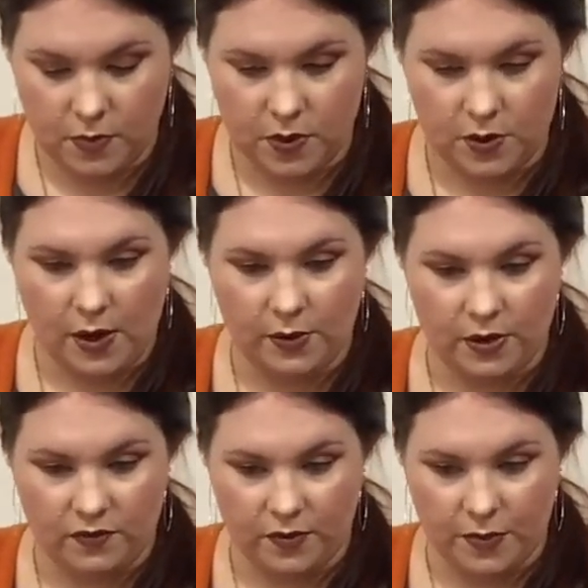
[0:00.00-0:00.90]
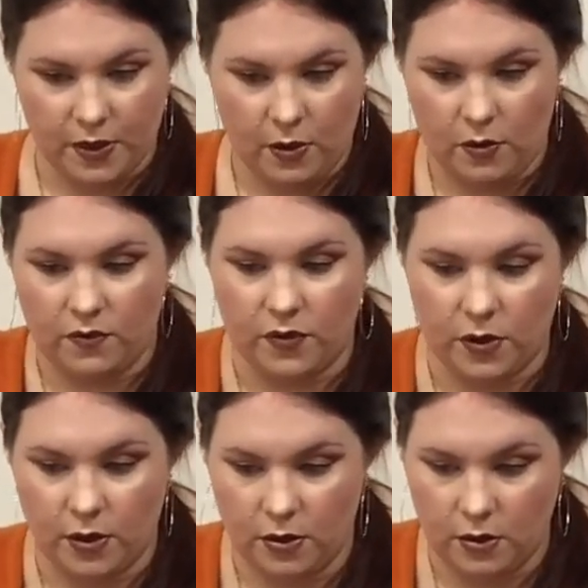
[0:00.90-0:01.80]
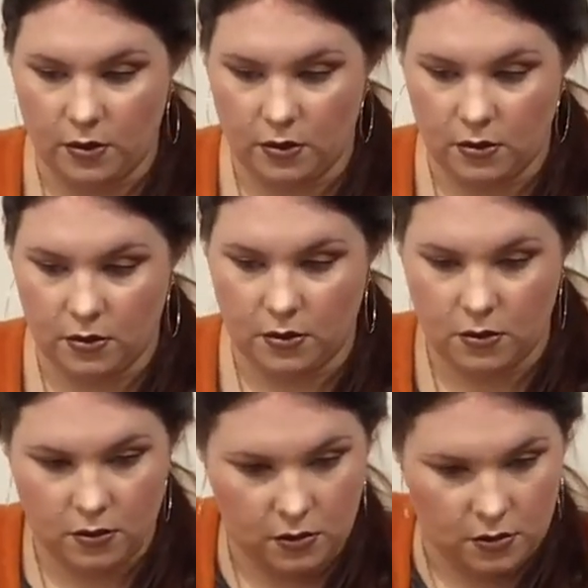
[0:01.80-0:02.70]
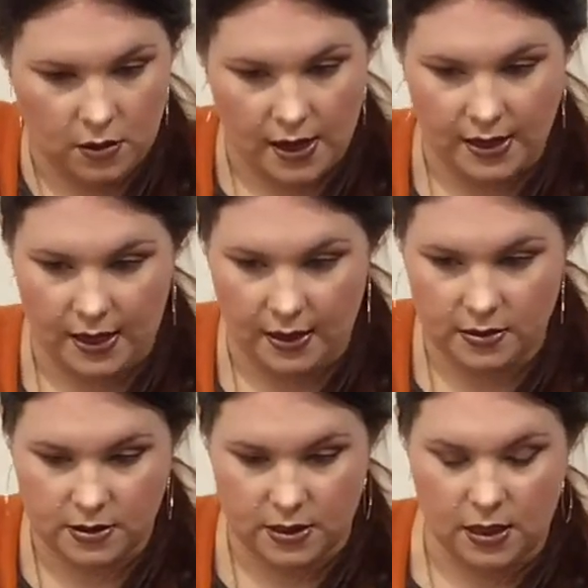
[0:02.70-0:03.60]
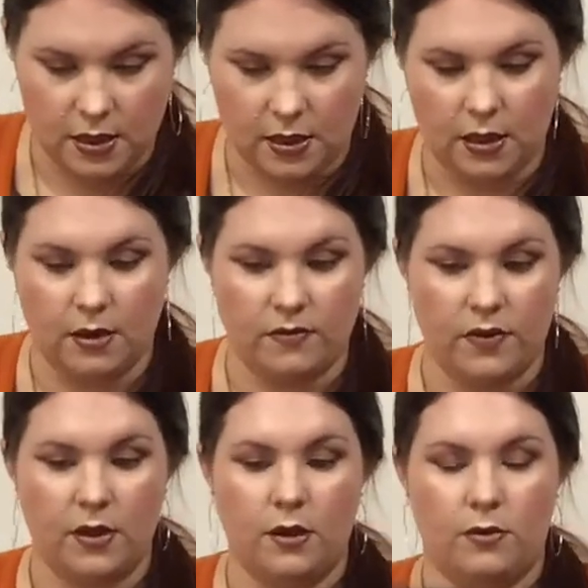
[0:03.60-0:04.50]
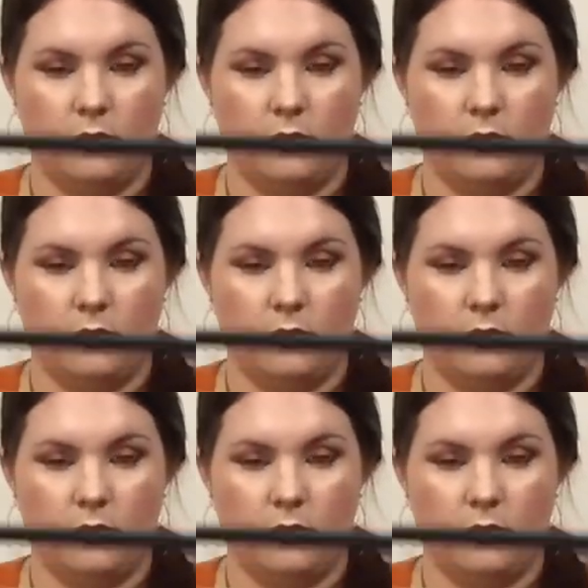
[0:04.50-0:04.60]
So now when I flip it over, I can't see any of the glue.